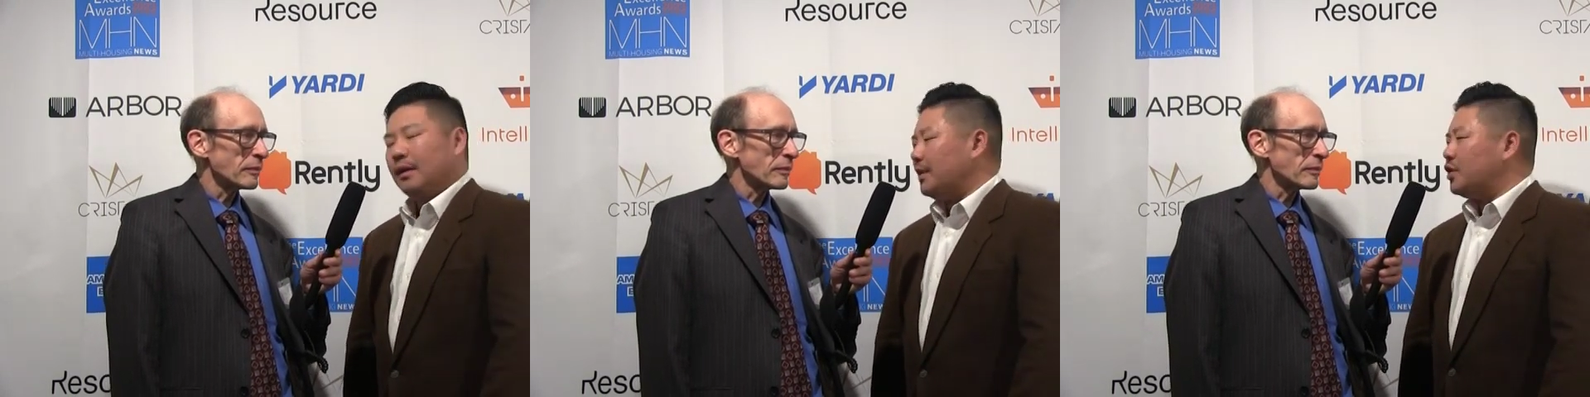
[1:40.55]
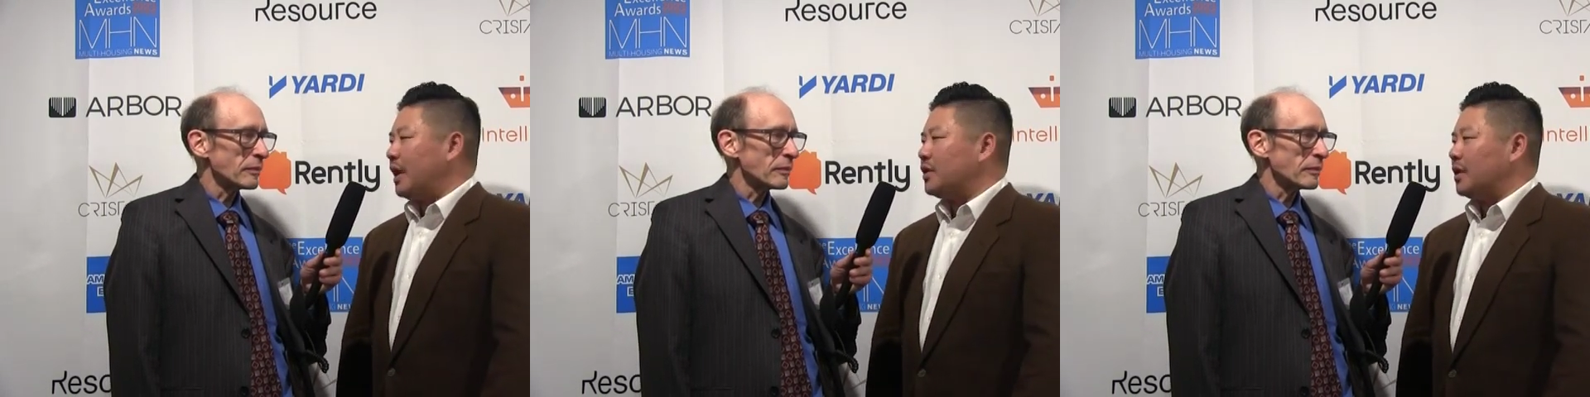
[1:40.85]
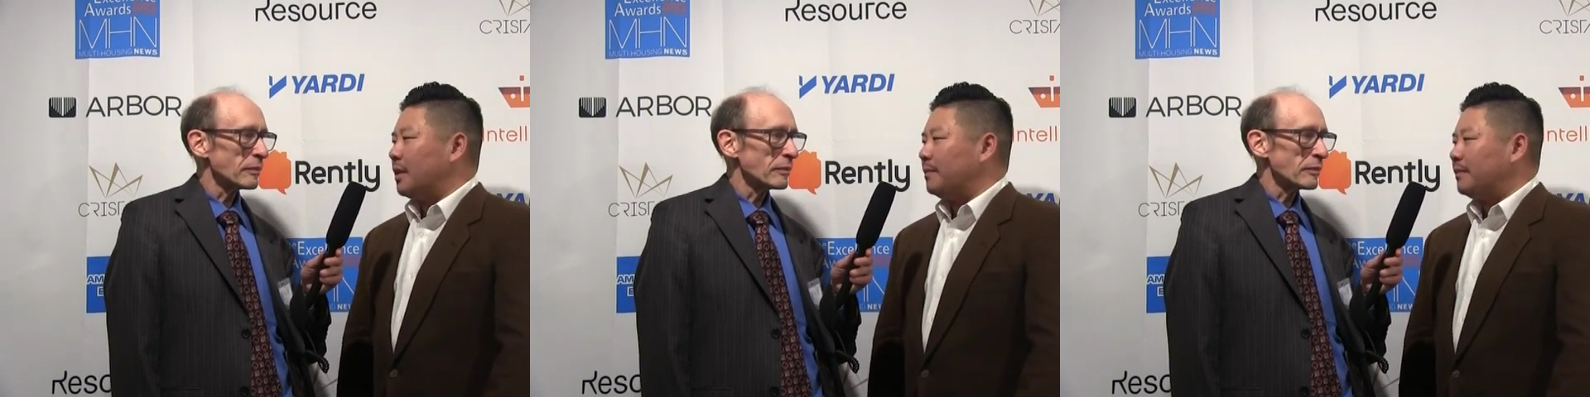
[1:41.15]
Speaker 1: Let's change
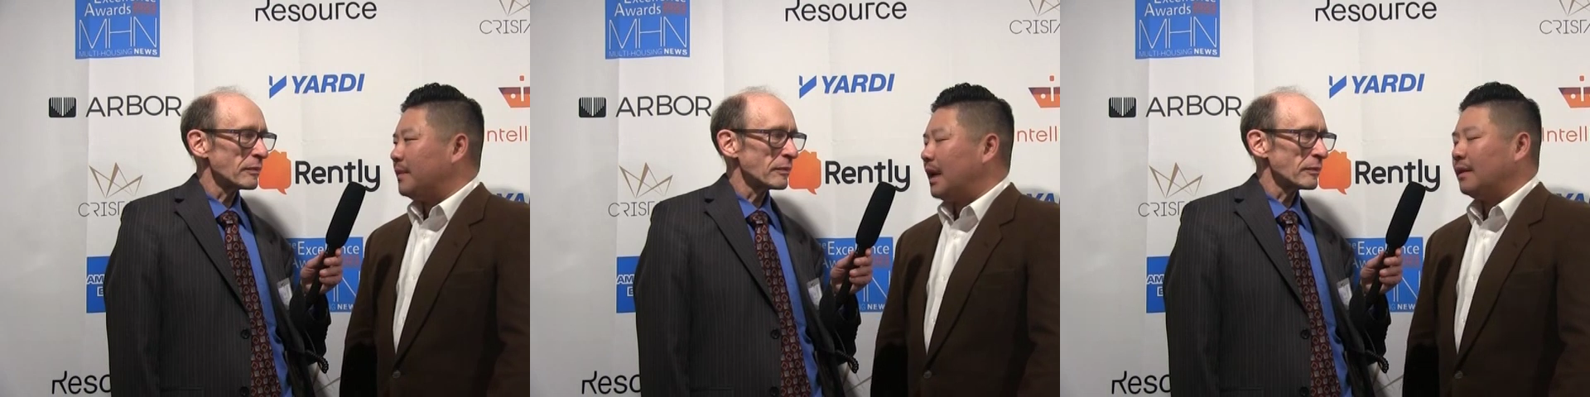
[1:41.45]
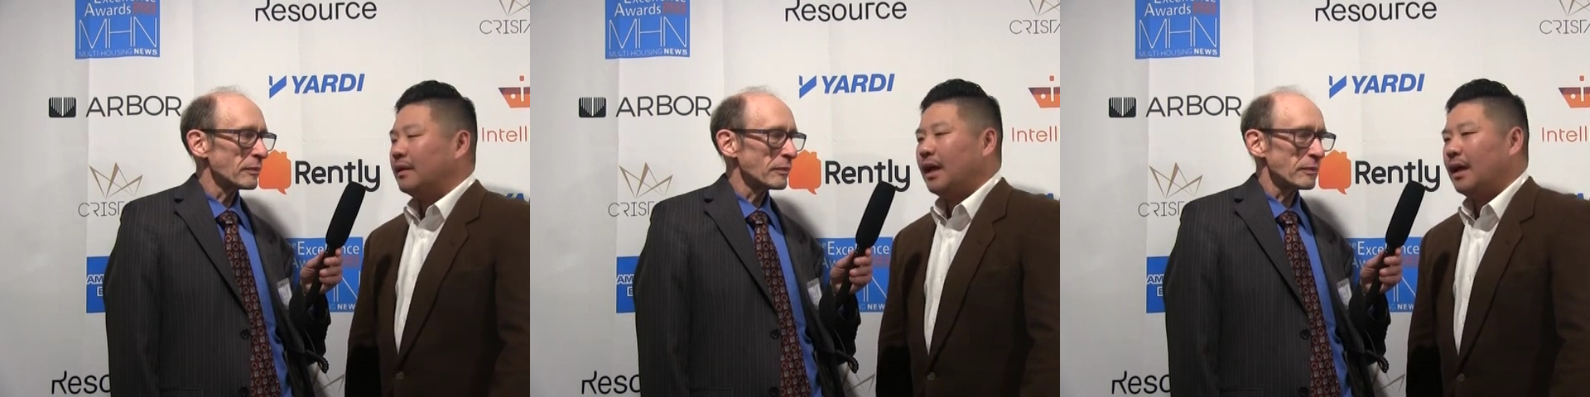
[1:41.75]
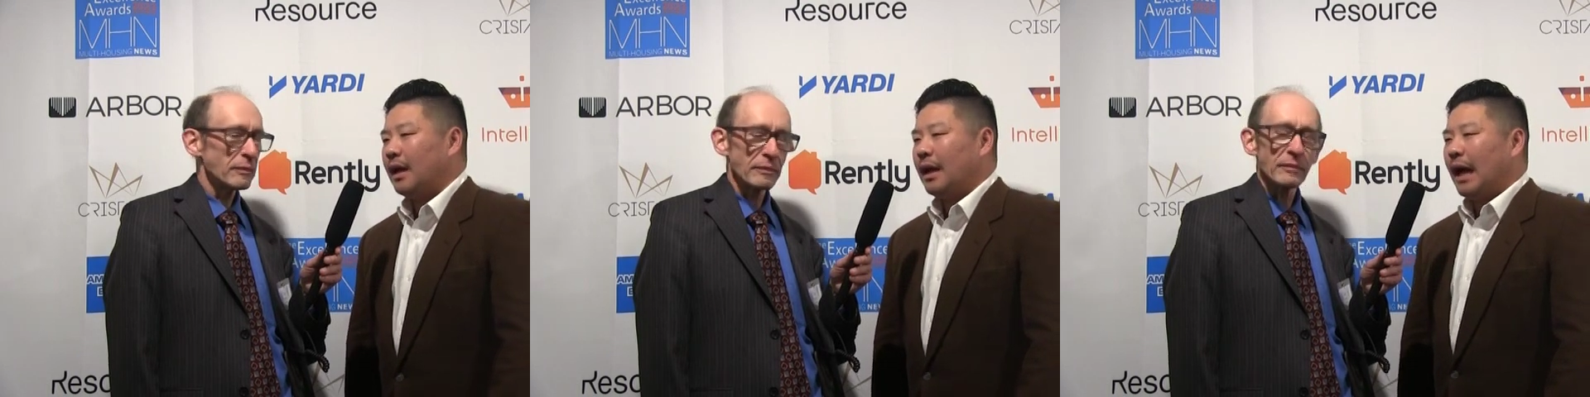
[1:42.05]
it up and,
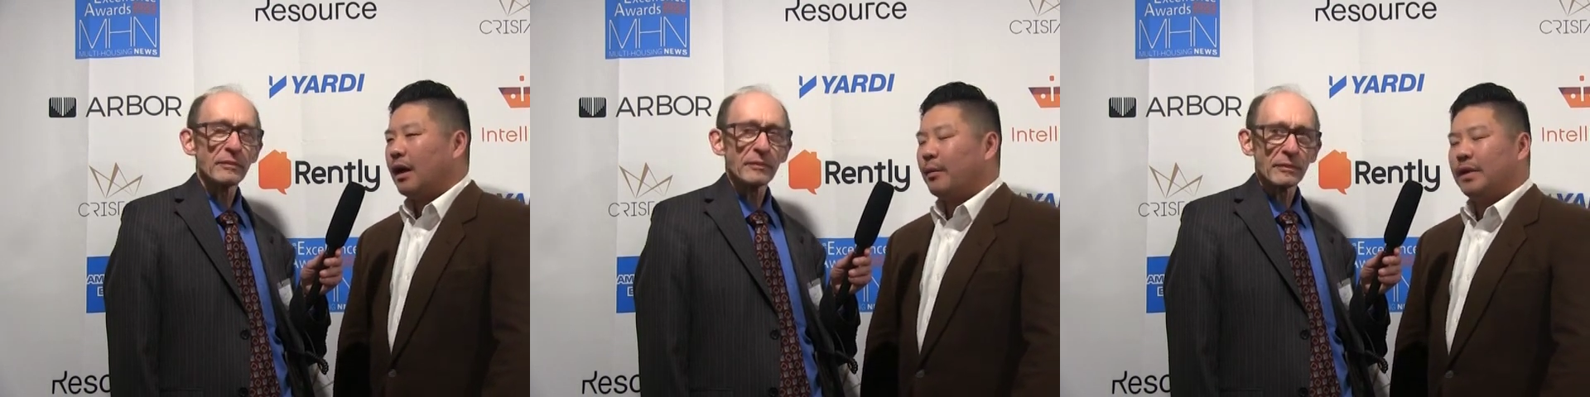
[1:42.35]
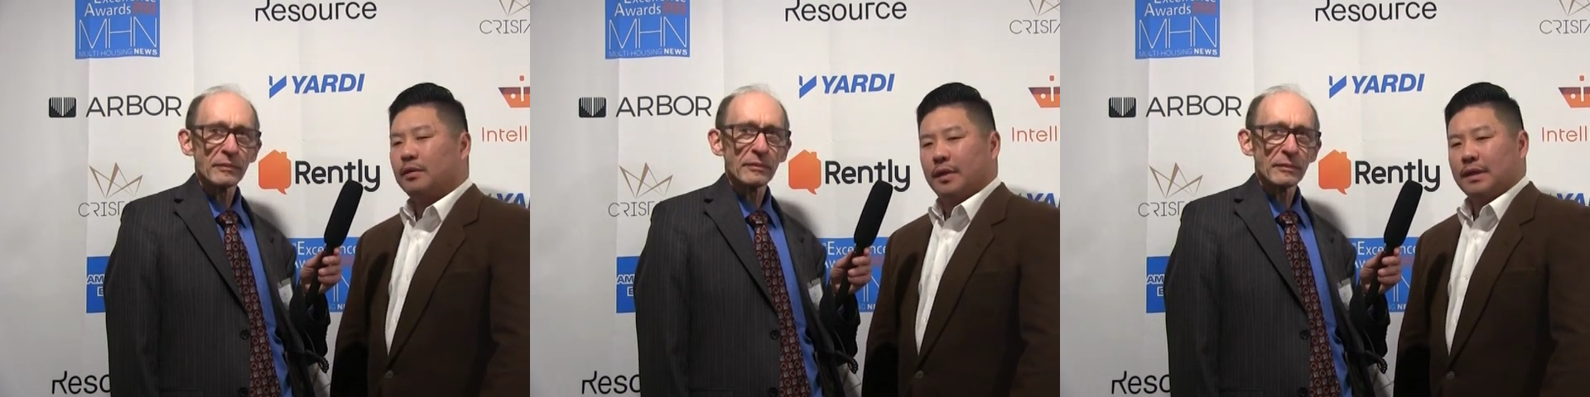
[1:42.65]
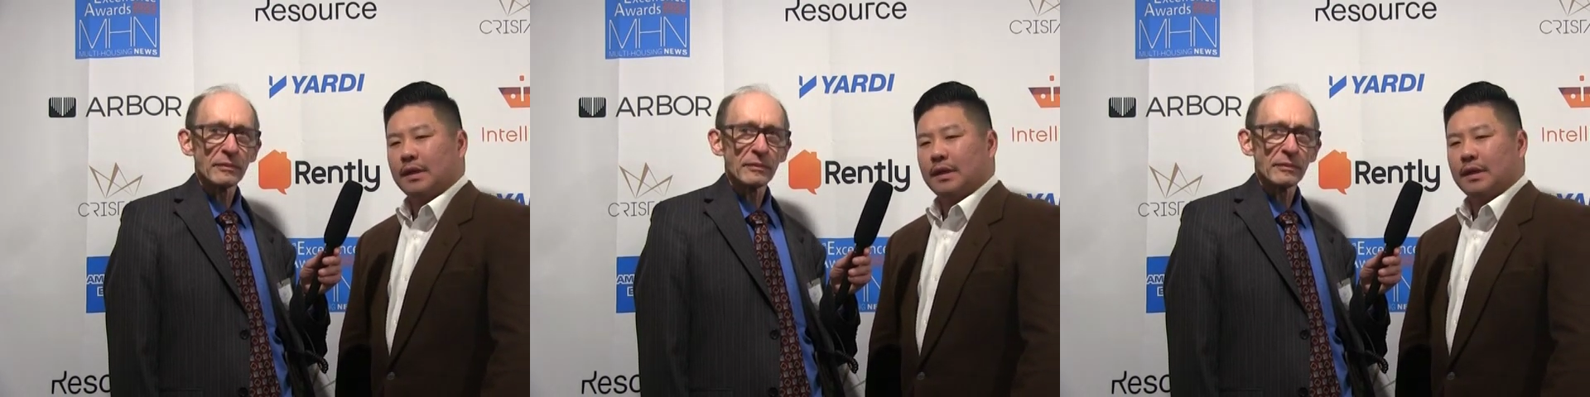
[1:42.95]
and, and how can we do it?